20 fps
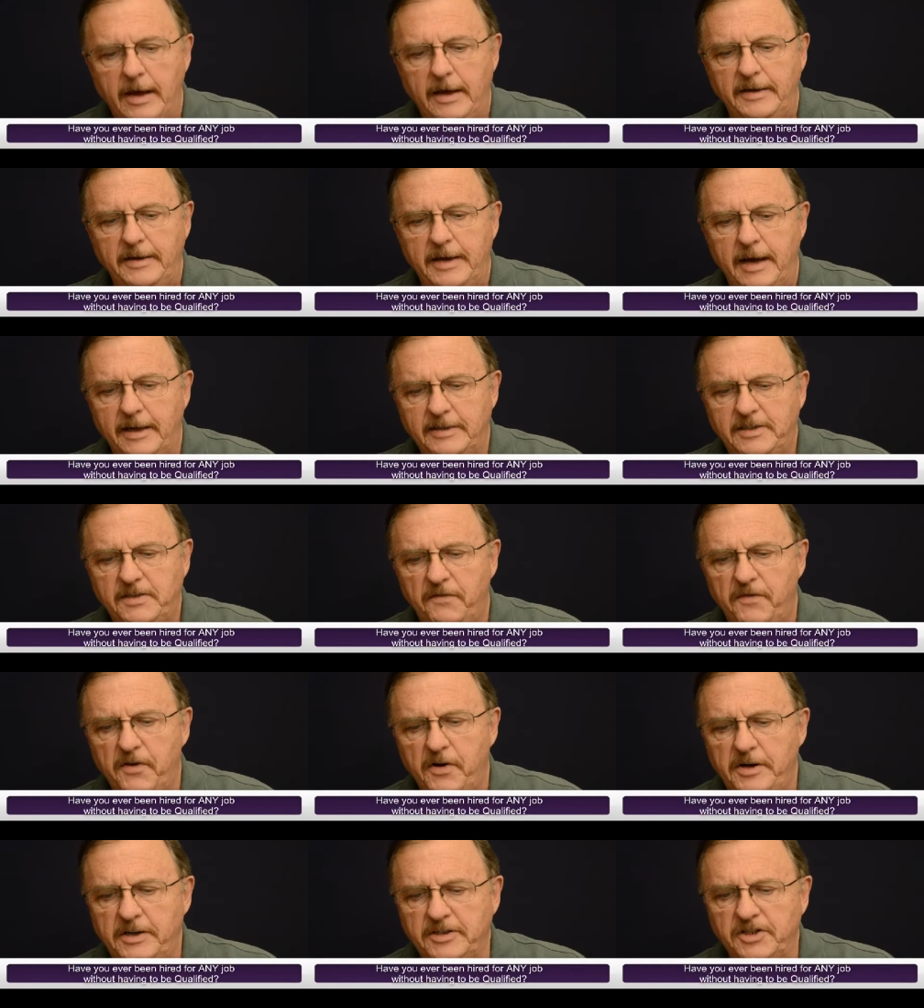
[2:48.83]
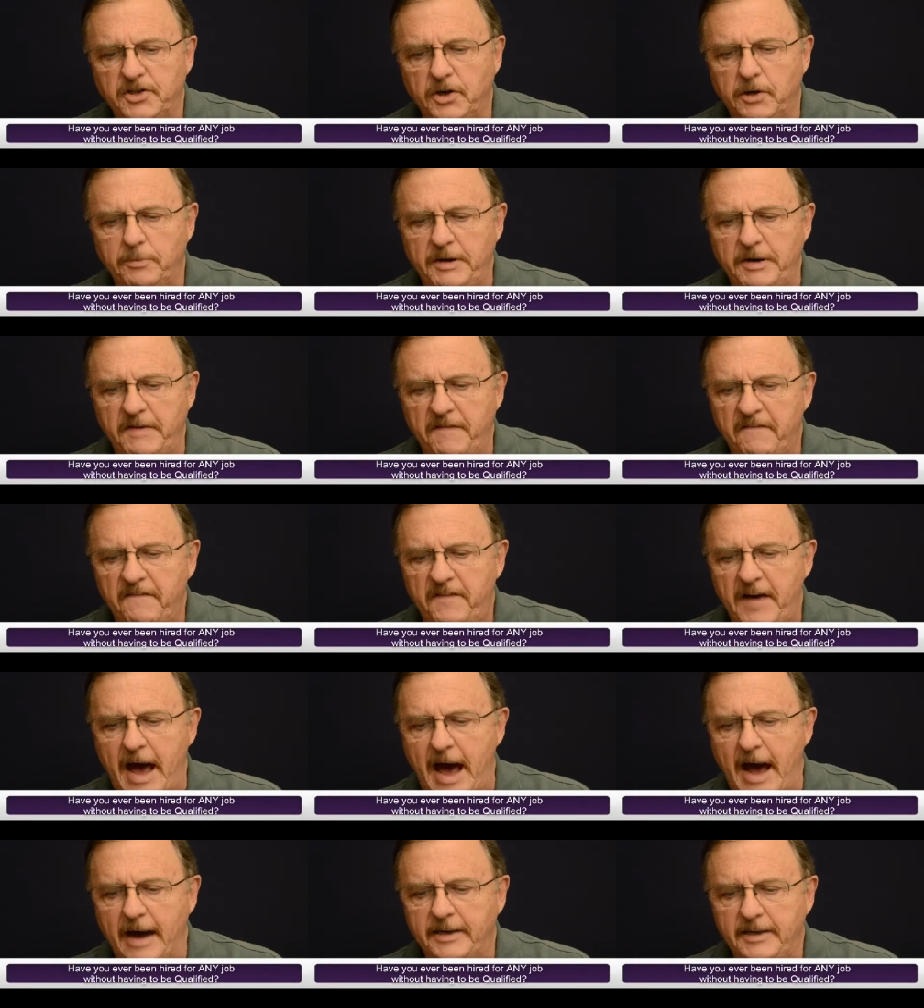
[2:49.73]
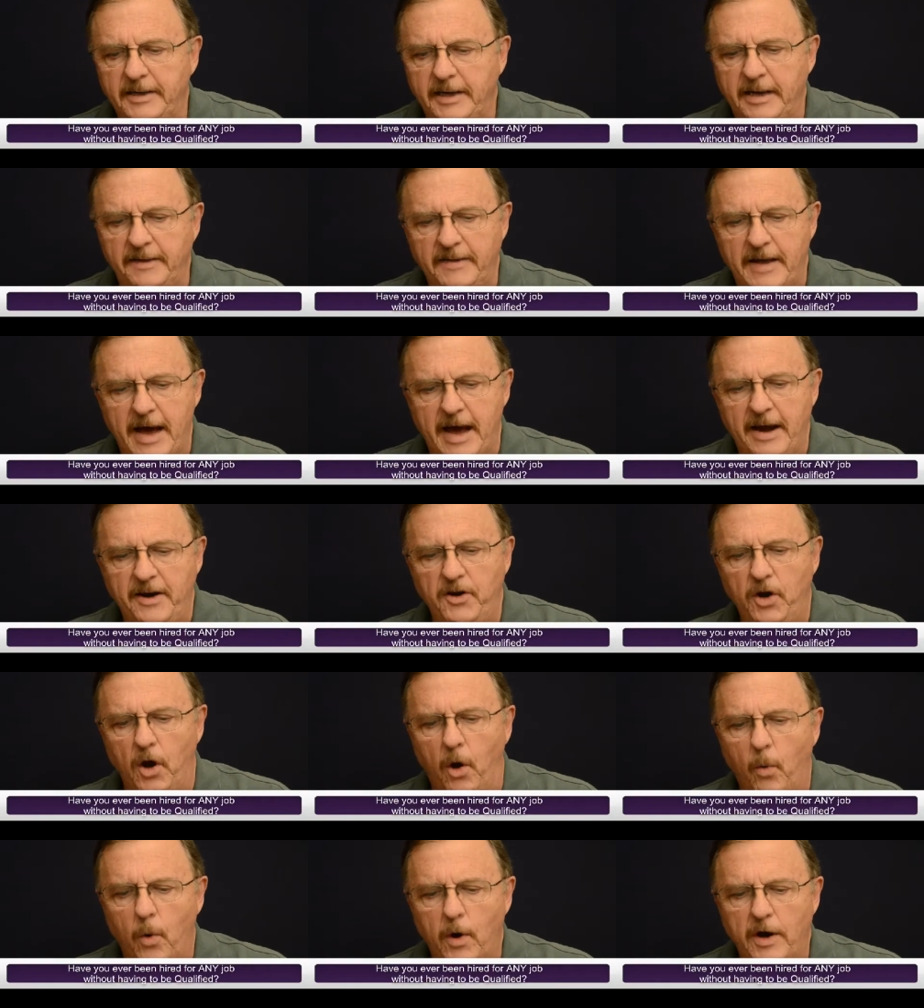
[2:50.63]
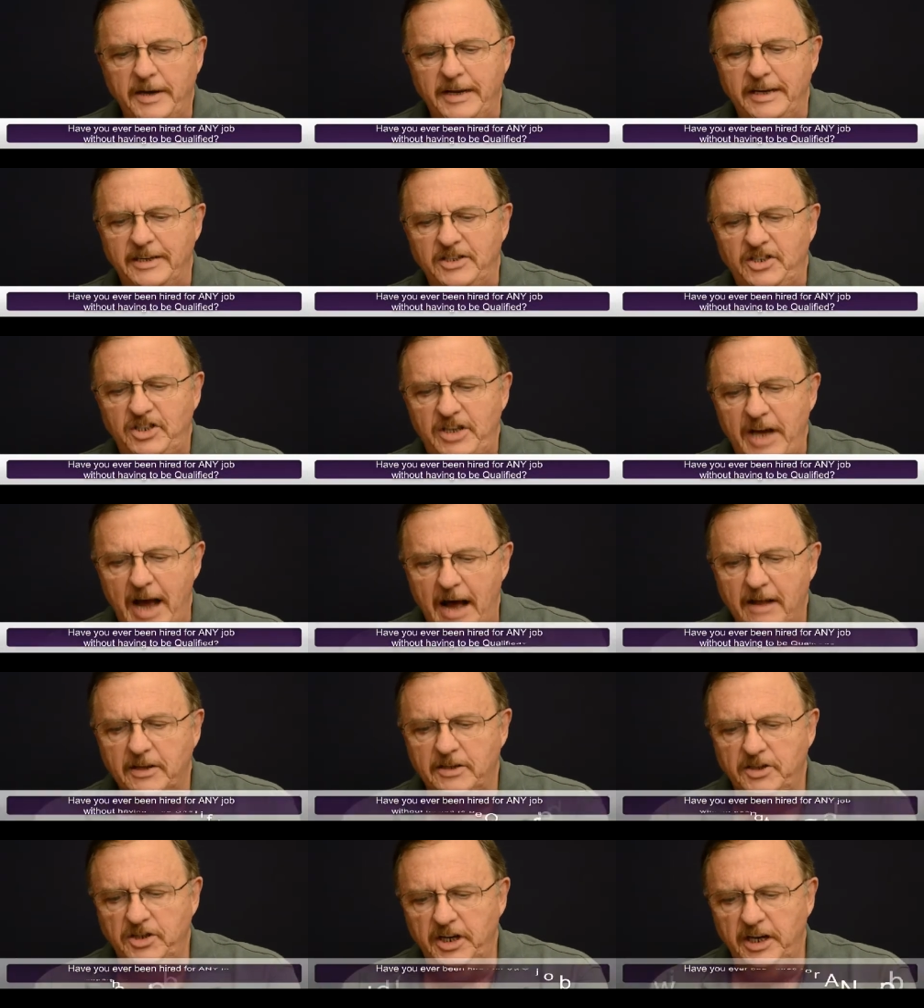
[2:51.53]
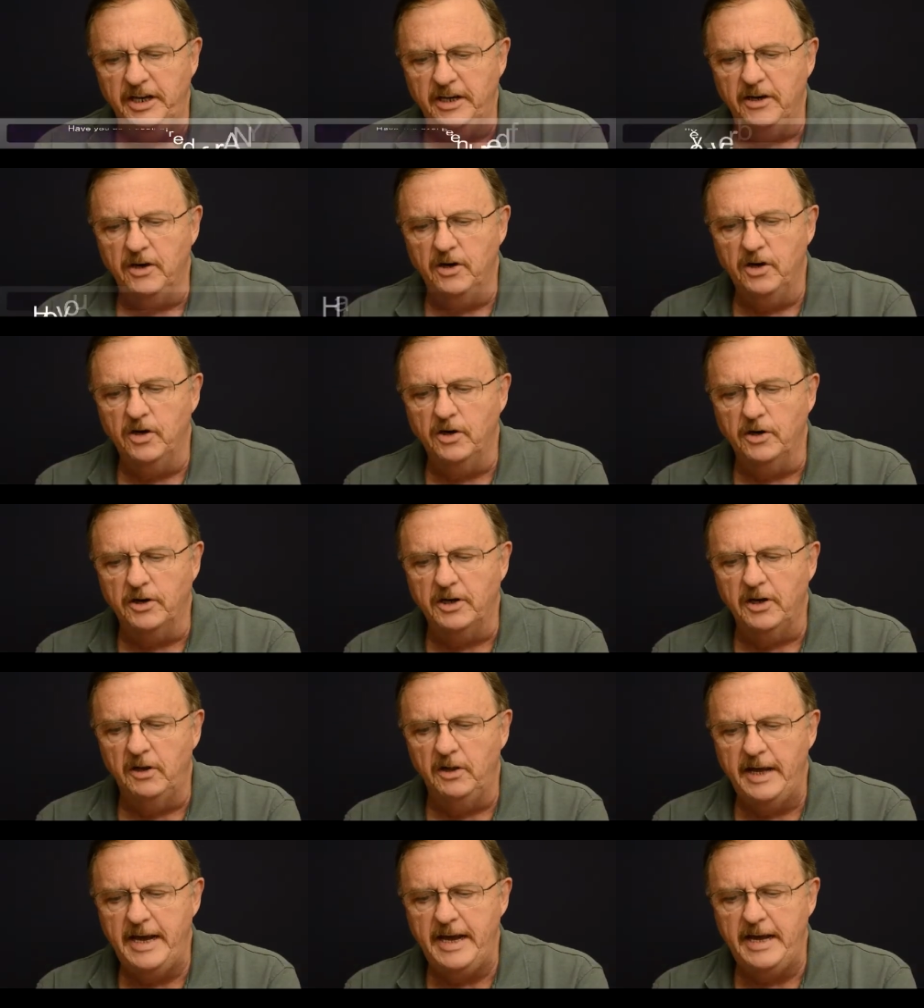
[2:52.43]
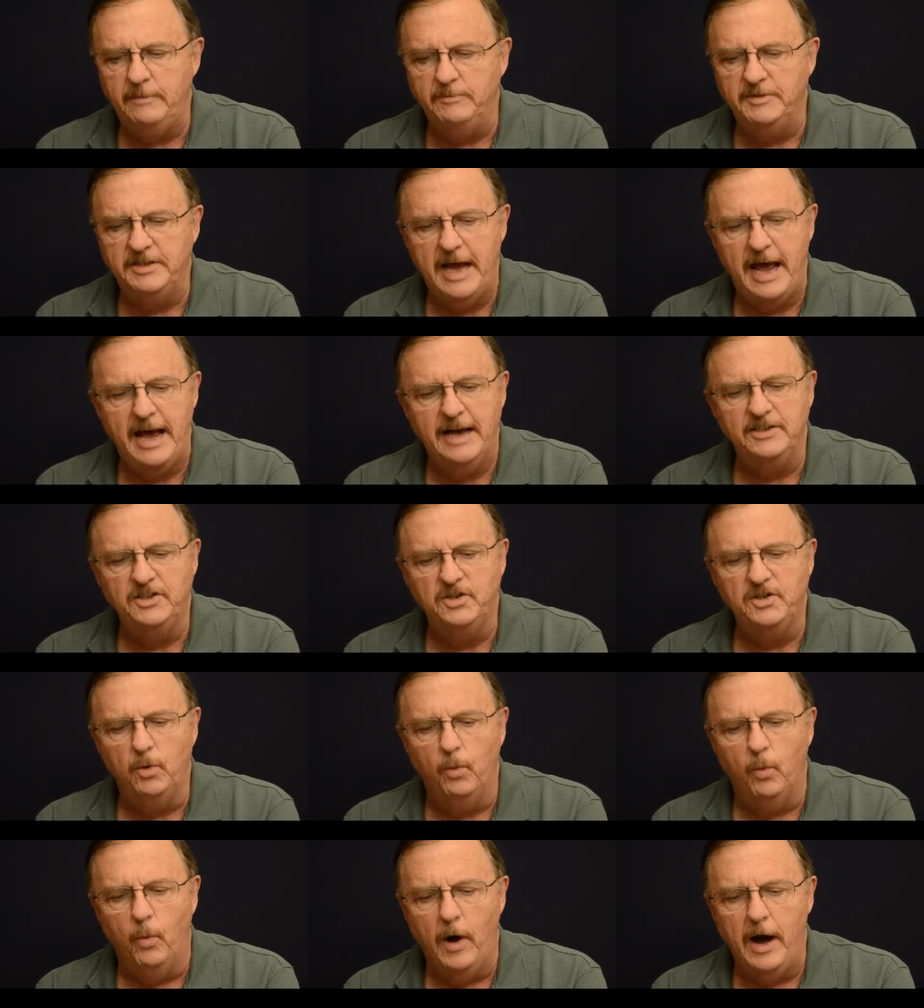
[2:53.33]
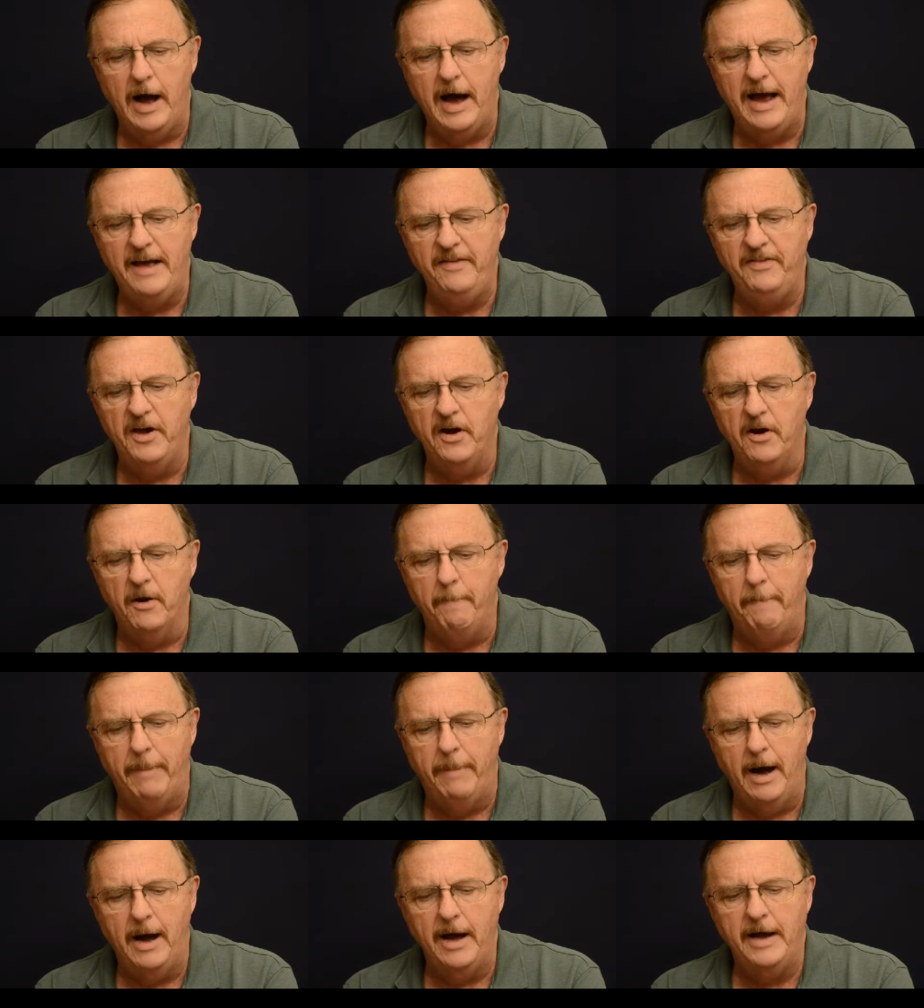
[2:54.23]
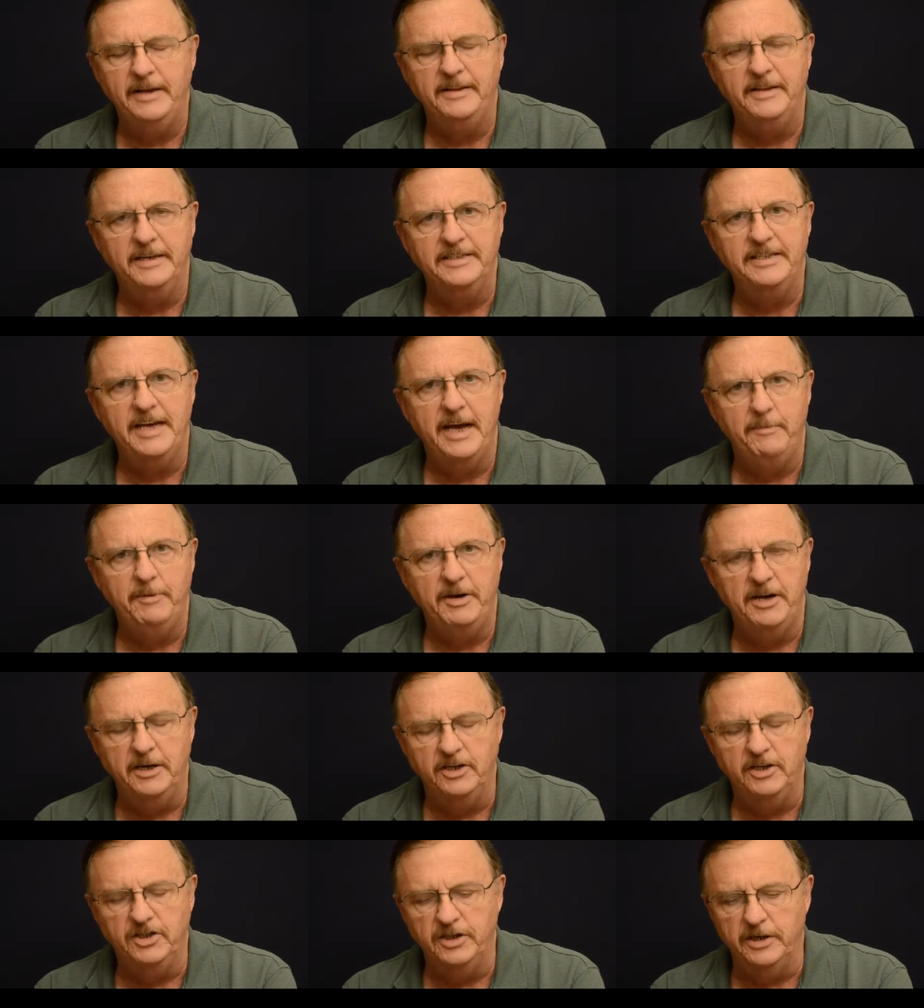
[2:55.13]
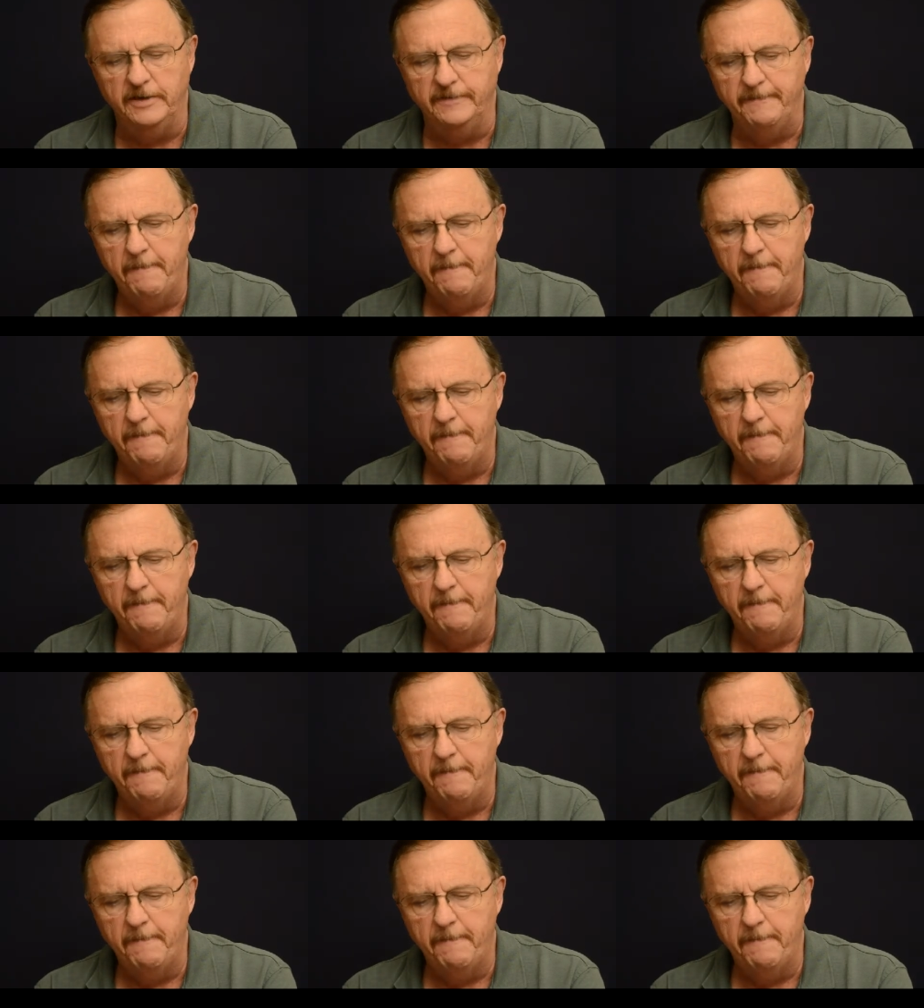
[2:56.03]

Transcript: Now, that's a very disturbing fact in that no one is challenging her claims as to why they are buying this ammunition.